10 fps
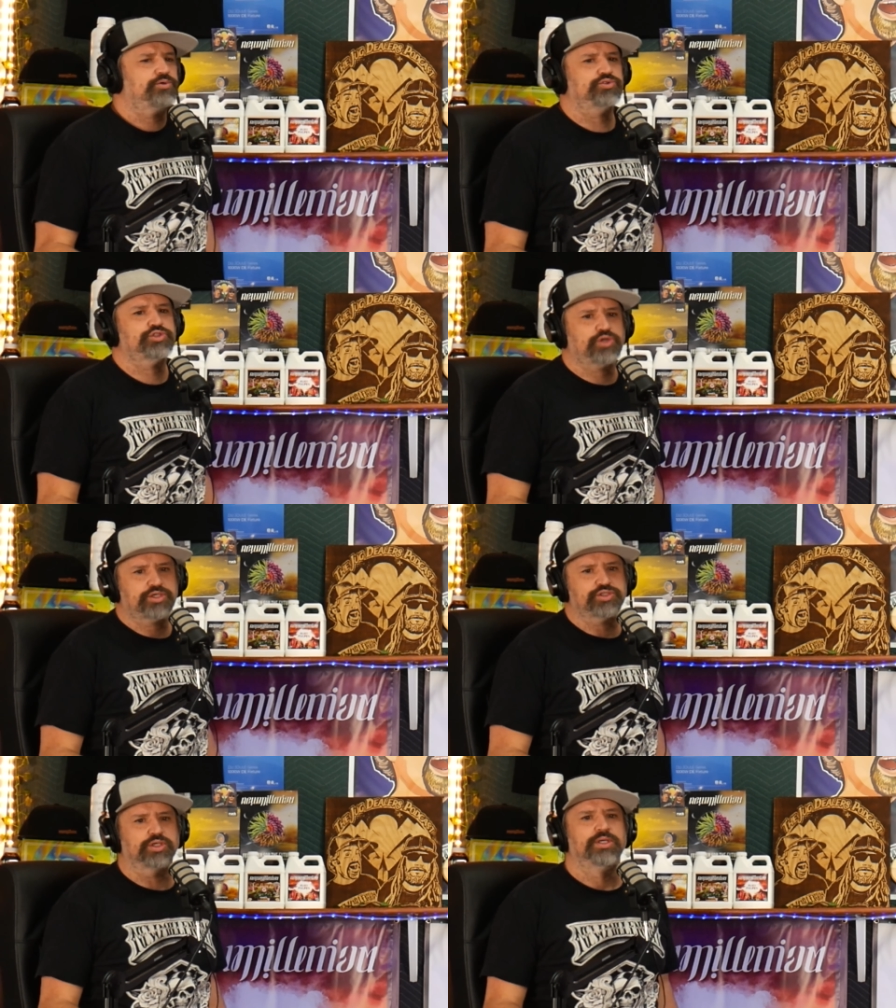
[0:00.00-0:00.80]

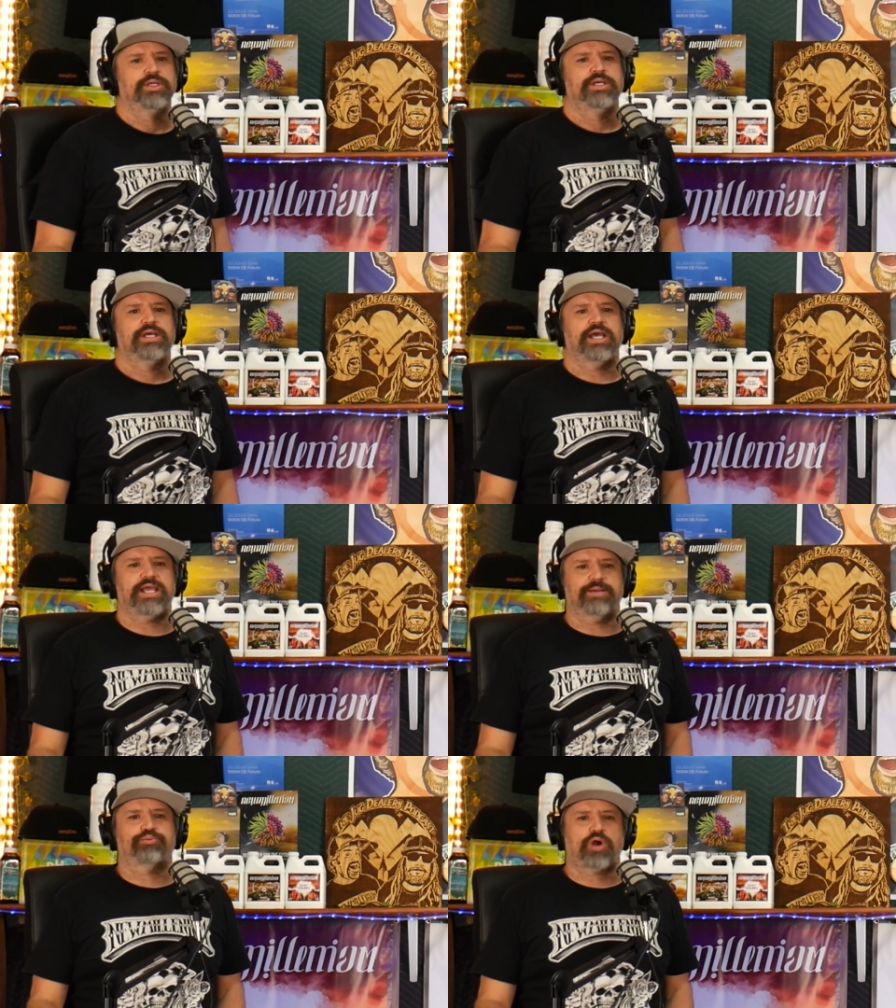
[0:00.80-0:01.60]
structure
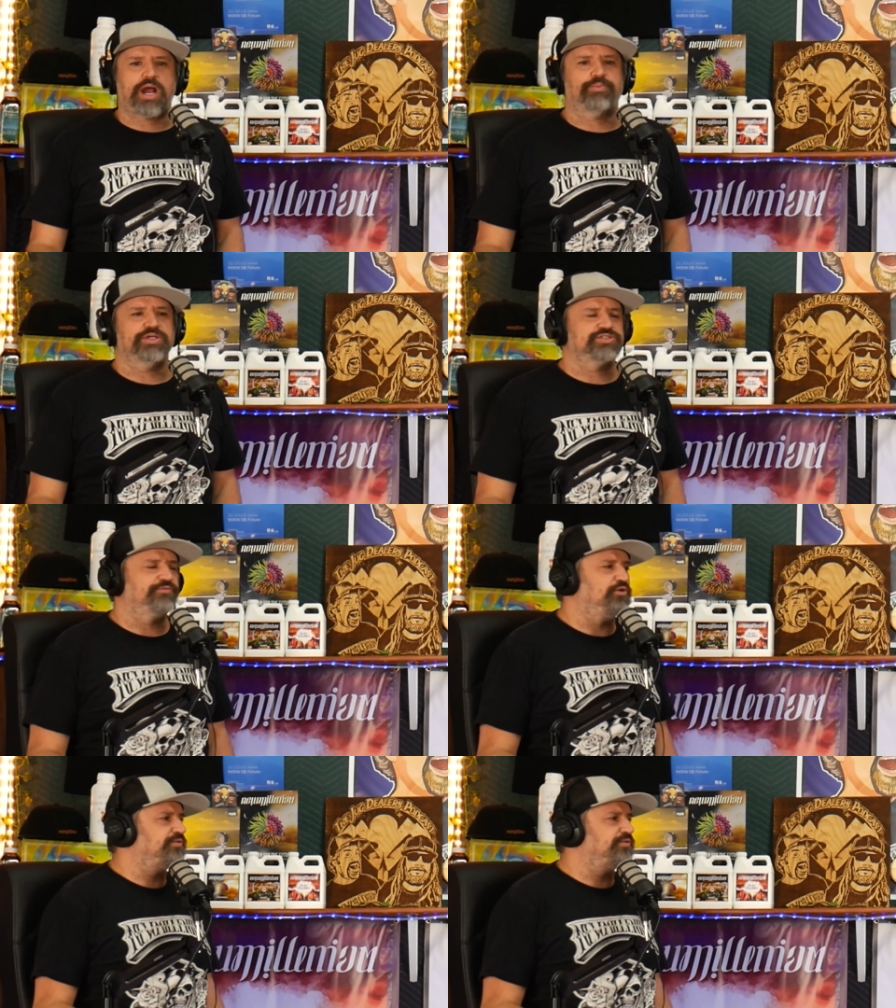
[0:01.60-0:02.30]
and properties of fulvic